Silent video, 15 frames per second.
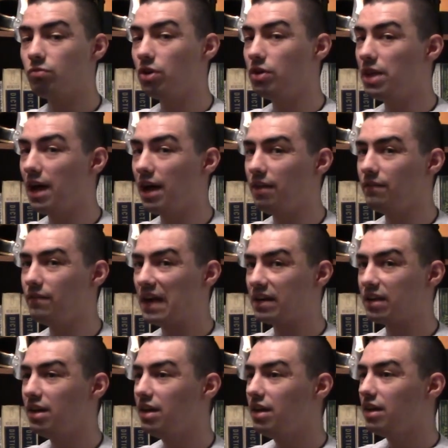Well, yeah, in
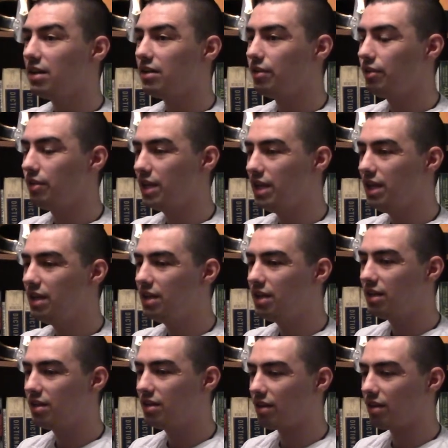fact, Link's